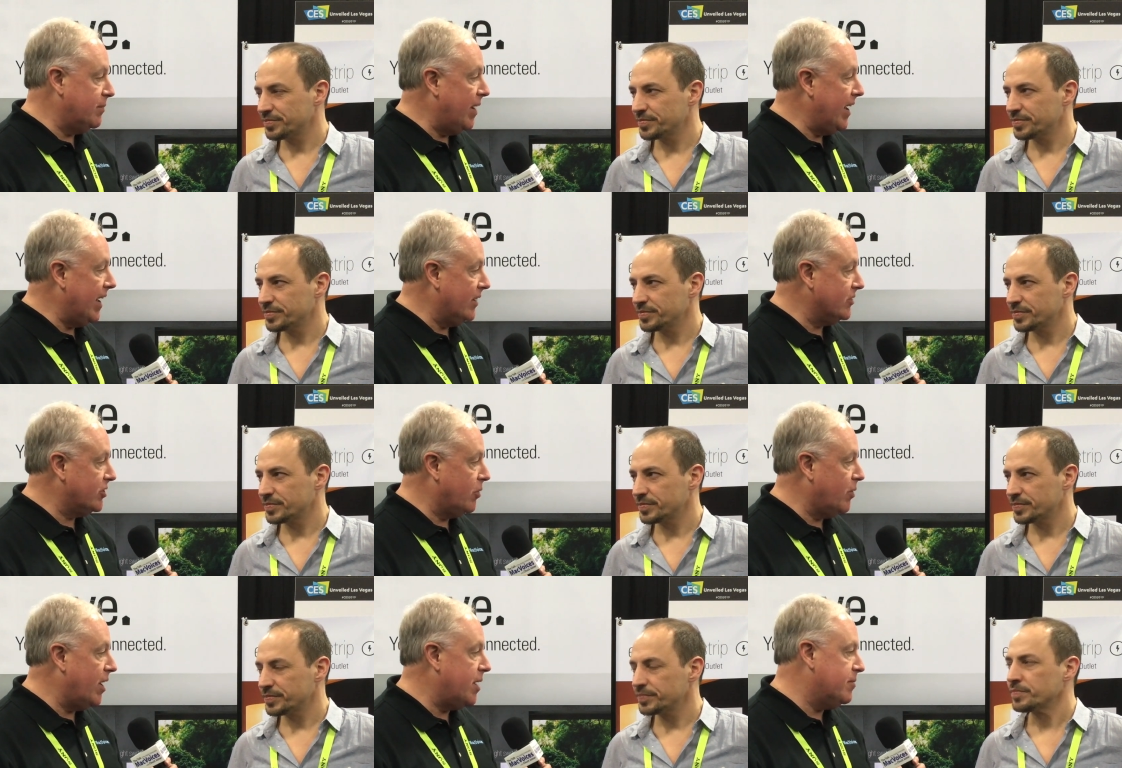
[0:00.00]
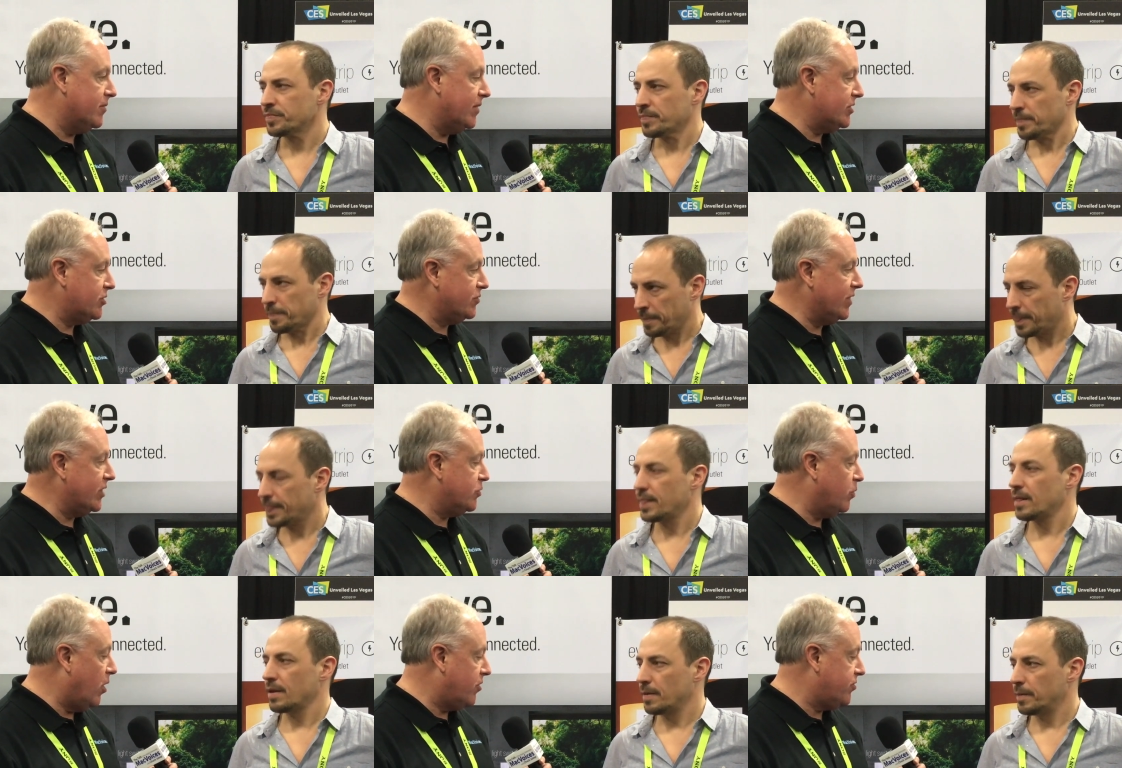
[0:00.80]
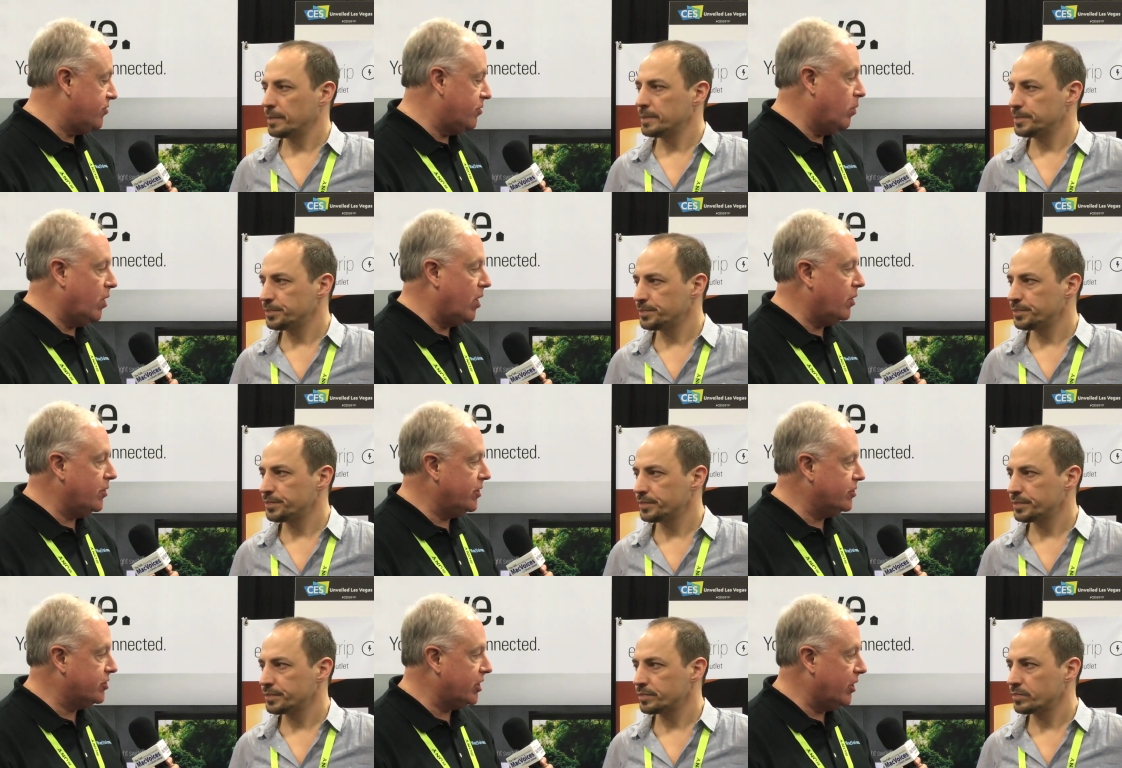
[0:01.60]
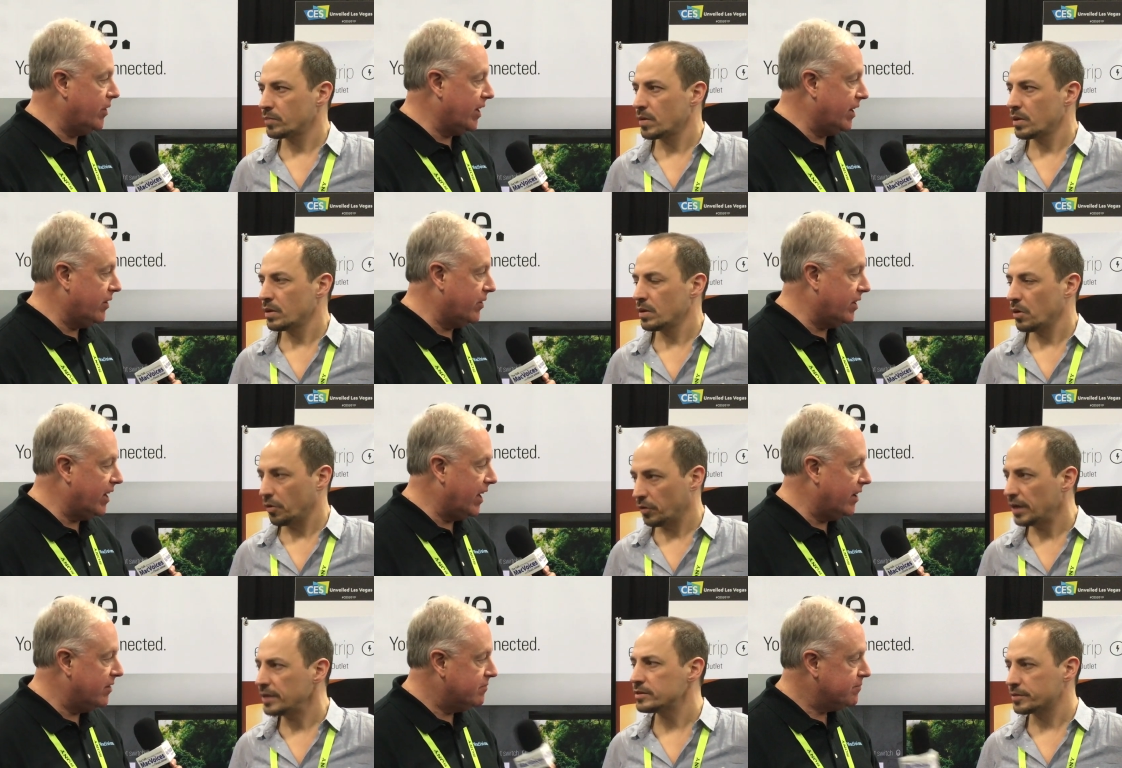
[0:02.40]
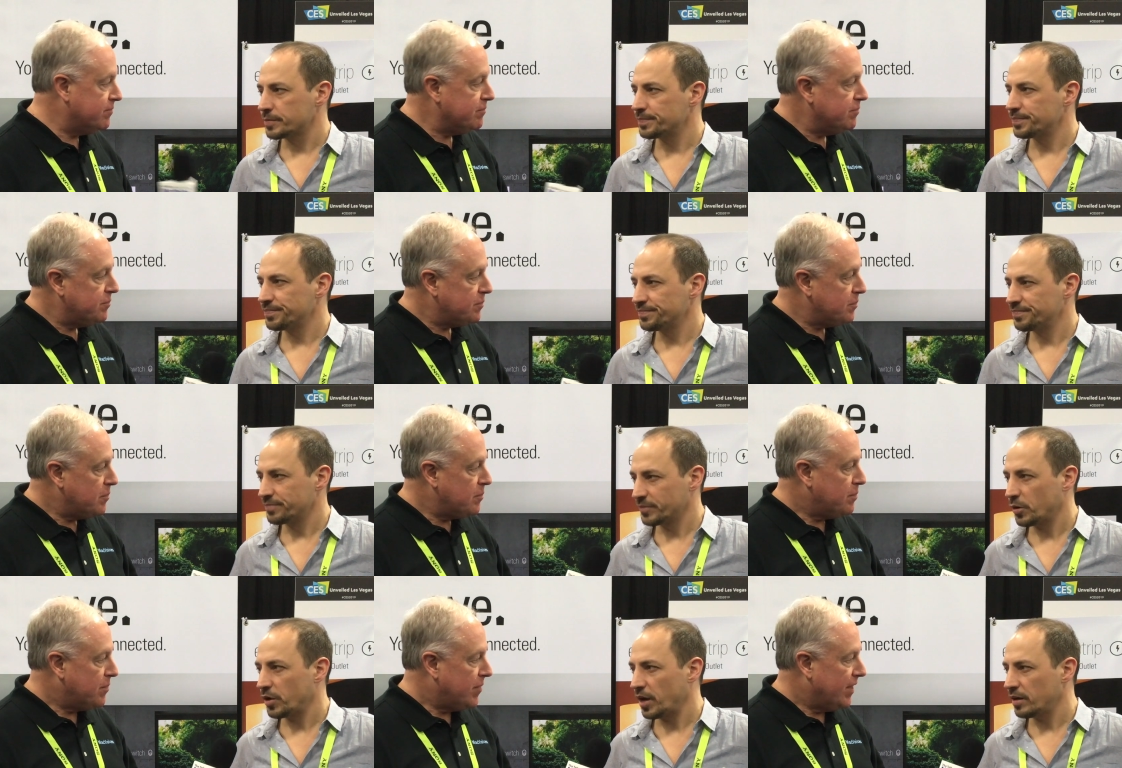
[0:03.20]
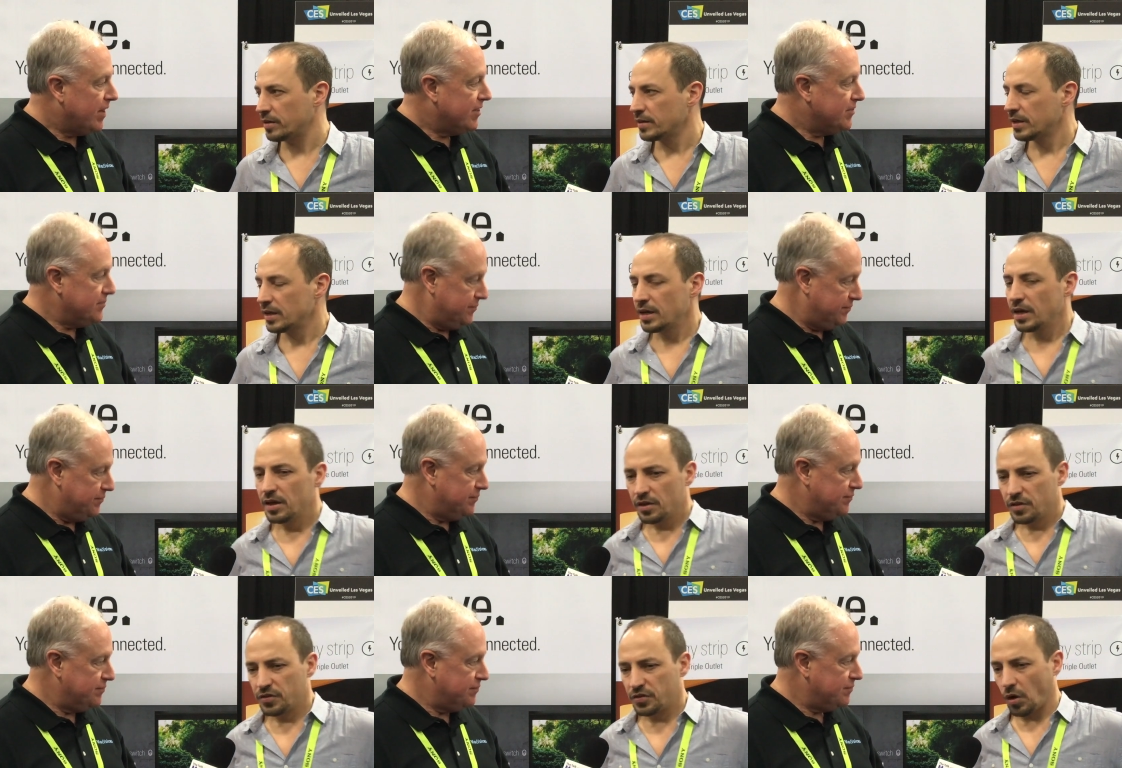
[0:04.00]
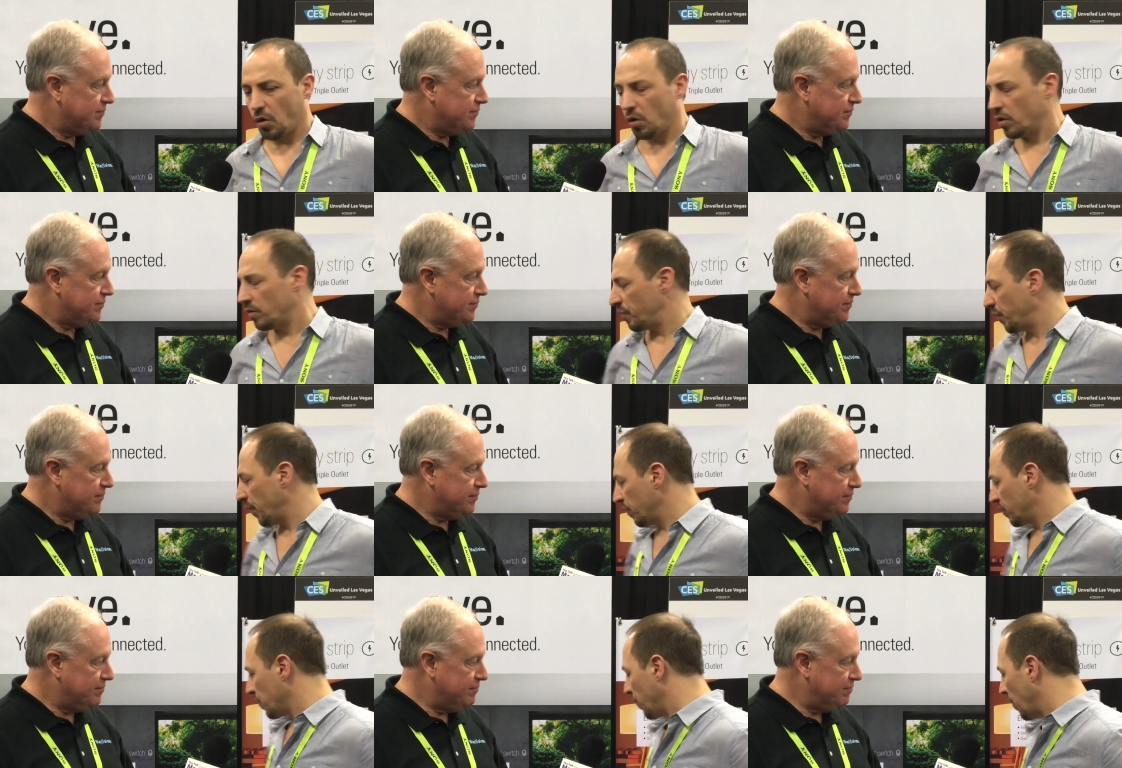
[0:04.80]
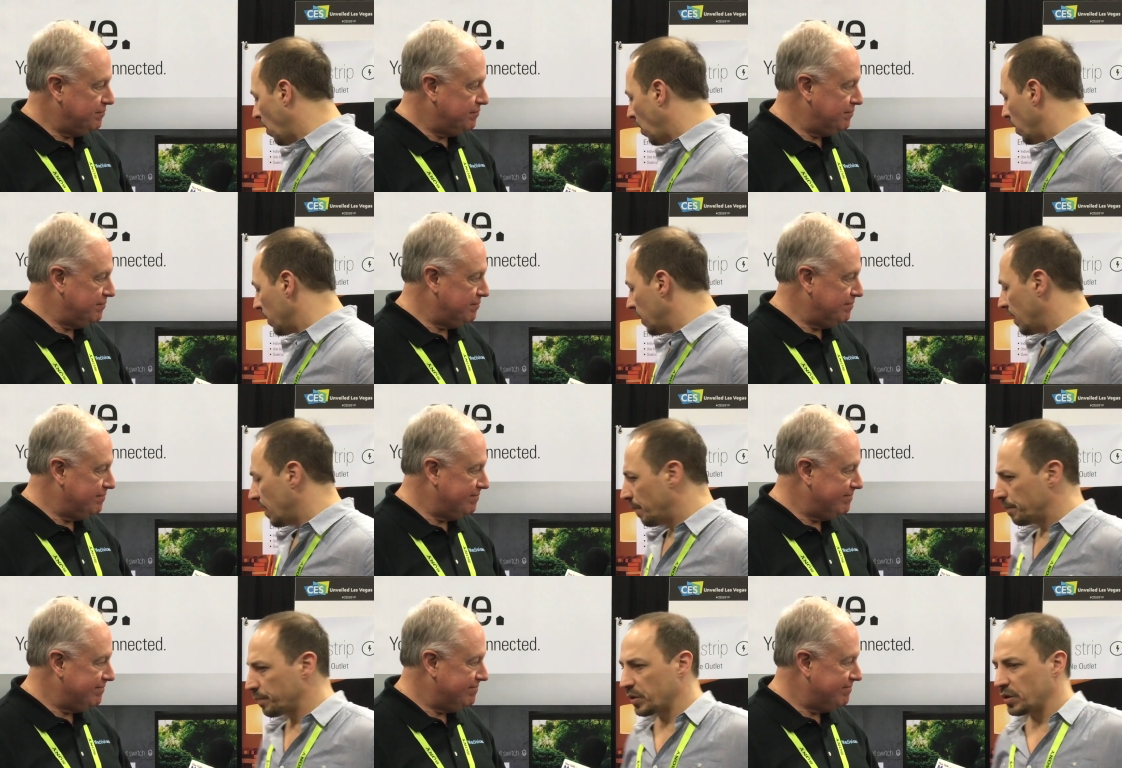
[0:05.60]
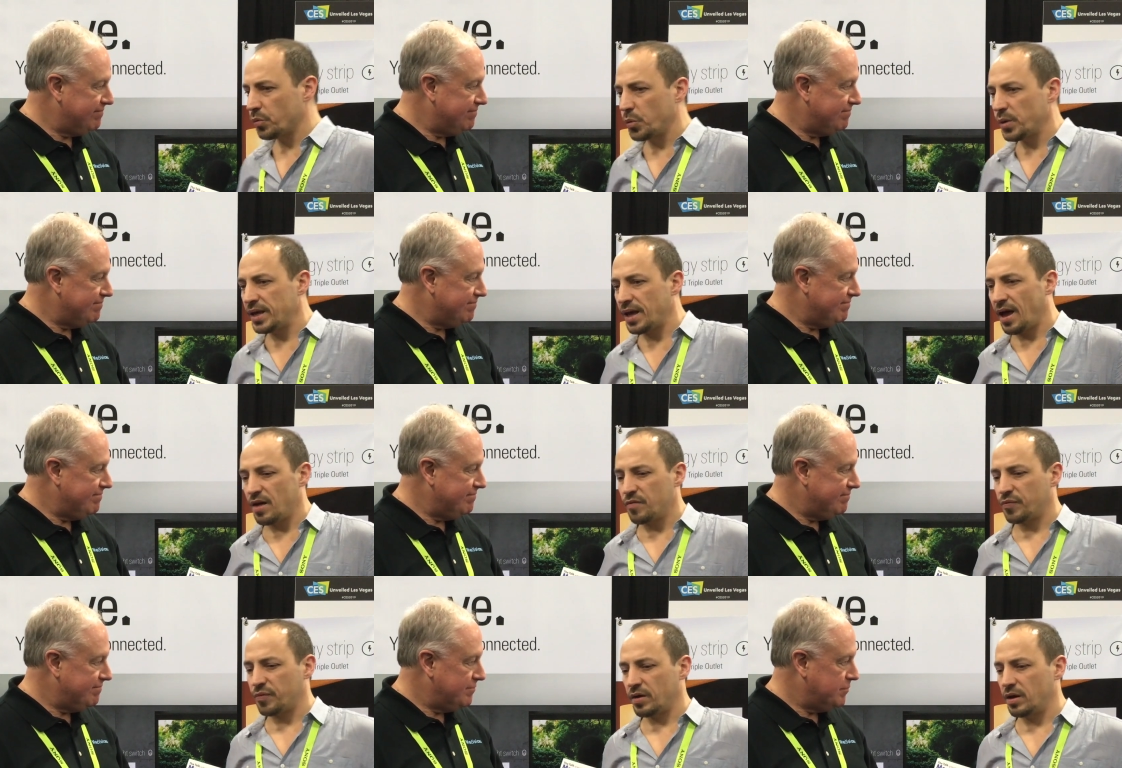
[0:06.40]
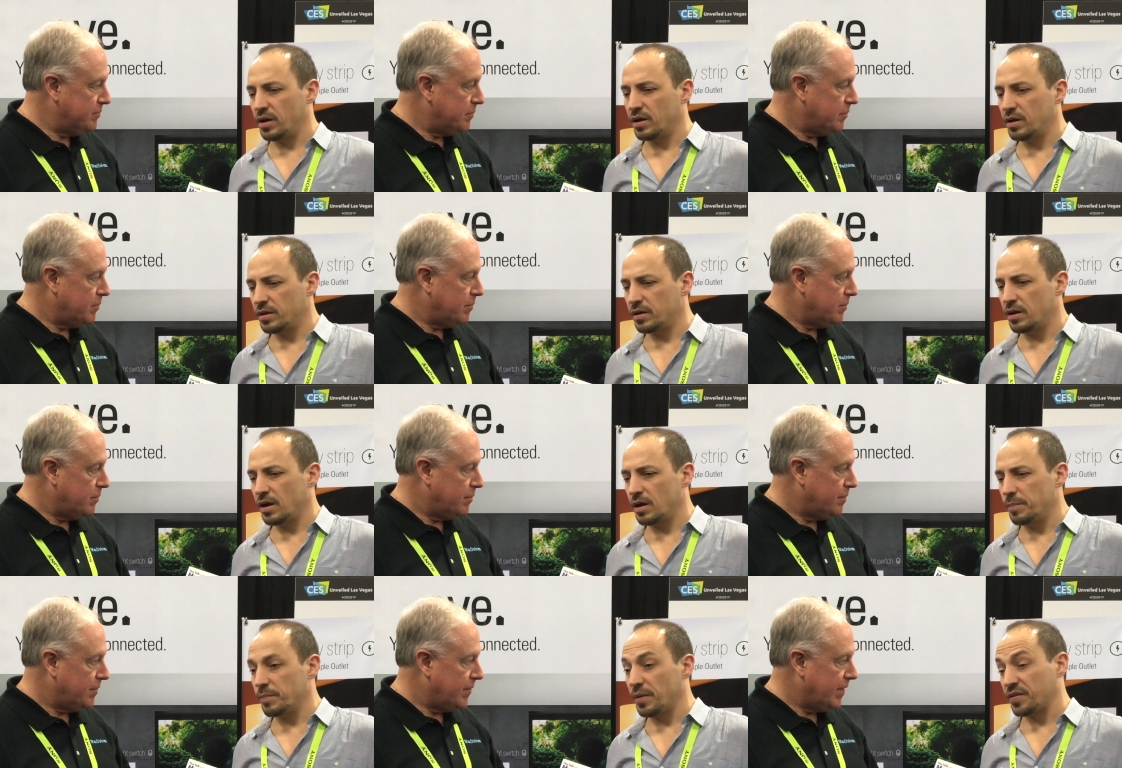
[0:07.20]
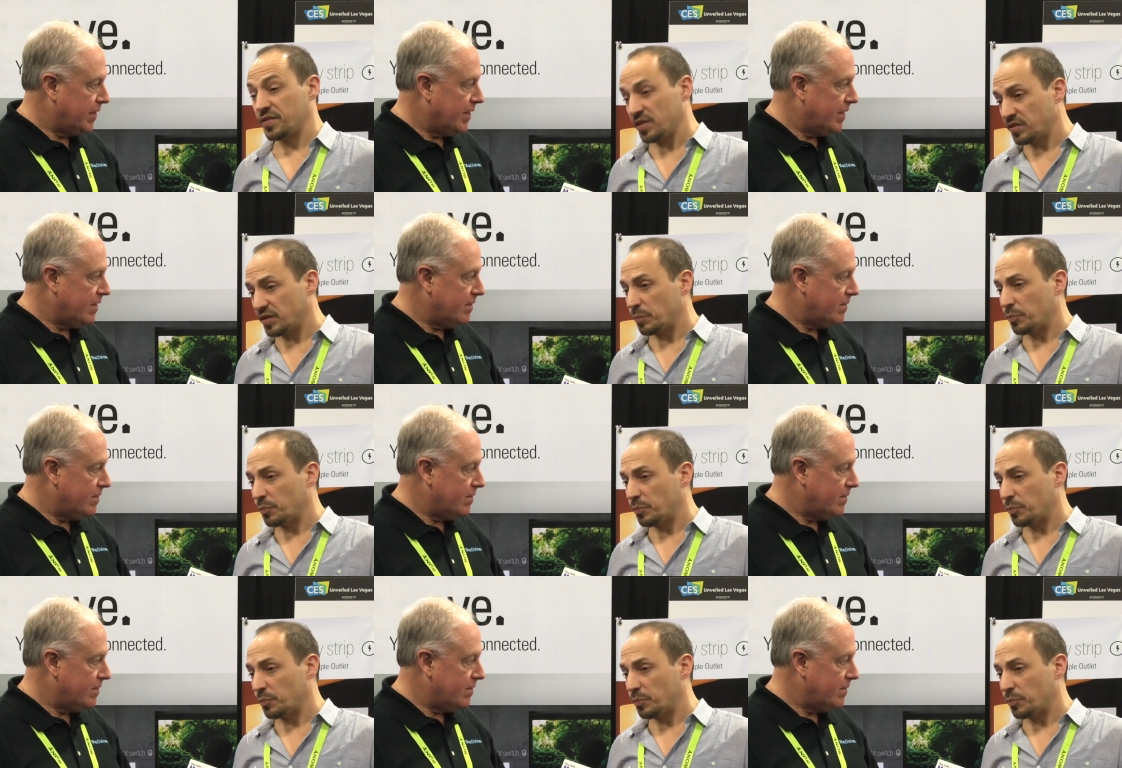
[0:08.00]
Speaker 1: my house already, but let's walk through what all you're showing here today.
Speaker 2: Okay. So first of all, we have a sister